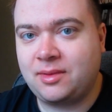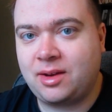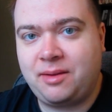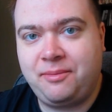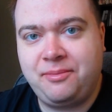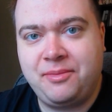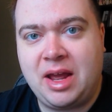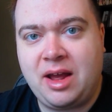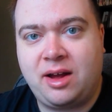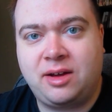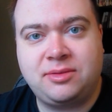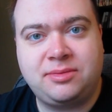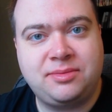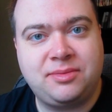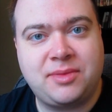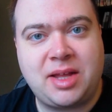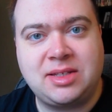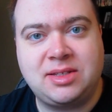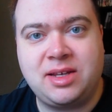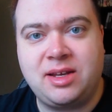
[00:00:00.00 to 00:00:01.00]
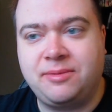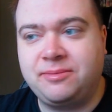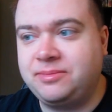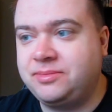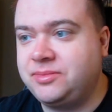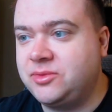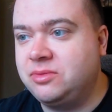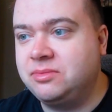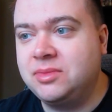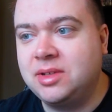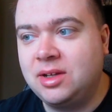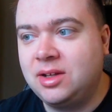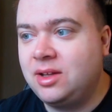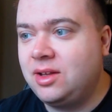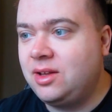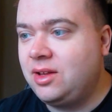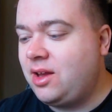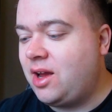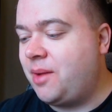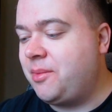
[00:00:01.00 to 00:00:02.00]
yeah, that's it.
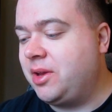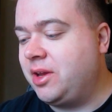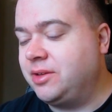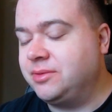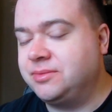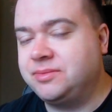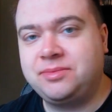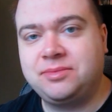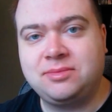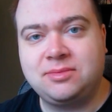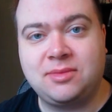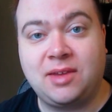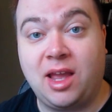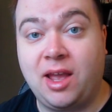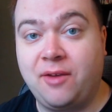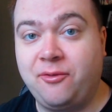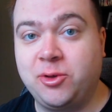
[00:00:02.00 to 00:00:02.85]
If